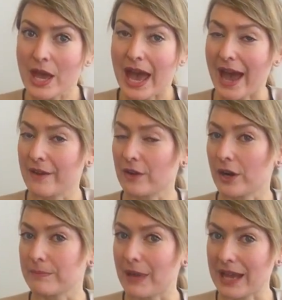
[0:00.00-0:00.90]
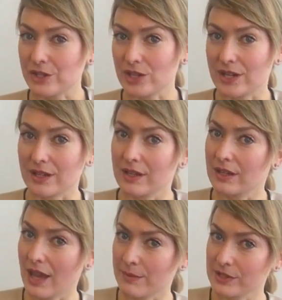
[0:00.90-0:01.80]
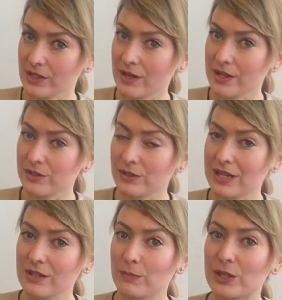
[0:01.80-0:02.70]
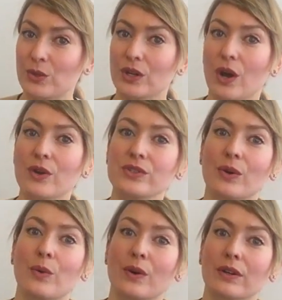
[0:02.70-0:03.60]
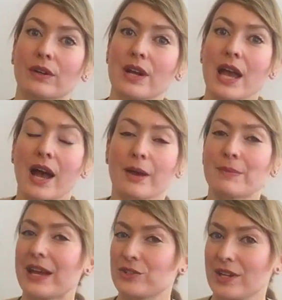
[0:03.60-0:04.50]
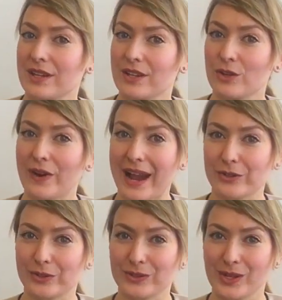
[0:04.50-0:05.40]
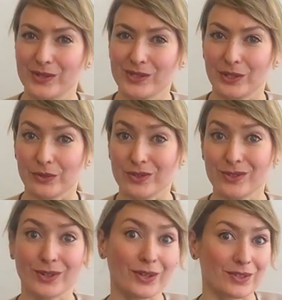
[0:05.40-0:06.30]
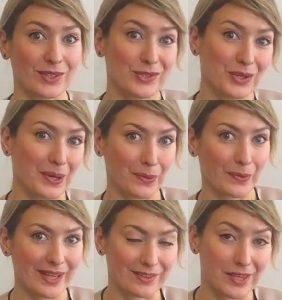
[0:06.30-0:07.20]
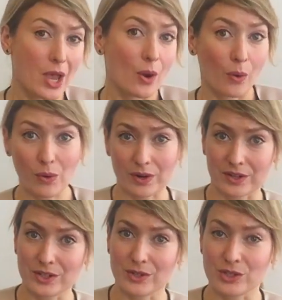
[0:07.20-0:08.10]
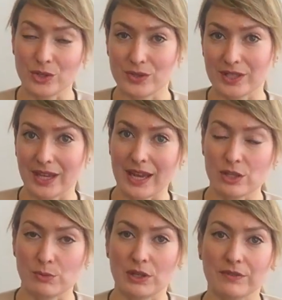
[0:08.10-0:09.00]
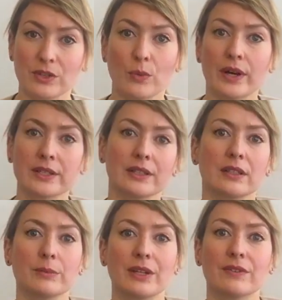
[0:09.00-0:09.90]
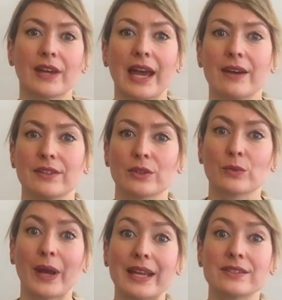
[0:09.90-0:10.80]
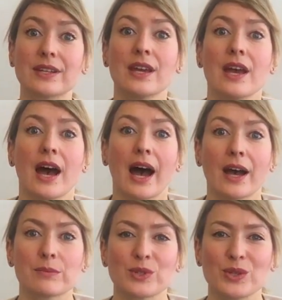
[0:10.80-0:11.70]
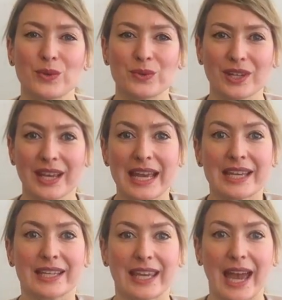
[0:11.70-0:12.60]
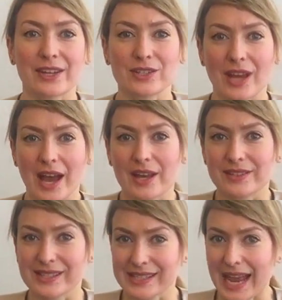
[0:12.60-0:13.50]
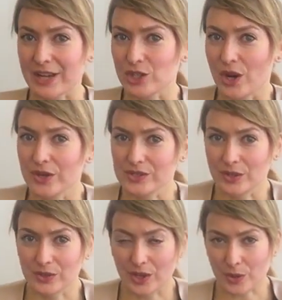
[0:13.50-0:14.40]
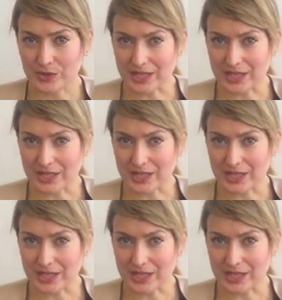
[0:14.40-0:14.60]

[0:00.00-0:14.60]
have our matching camisole underneath, but you can also order a matching crackled silk skirt to go with. Or you could choose the cashmere if you want a little bit of a heavier weight um, suit. Cash, uh, the sash also goes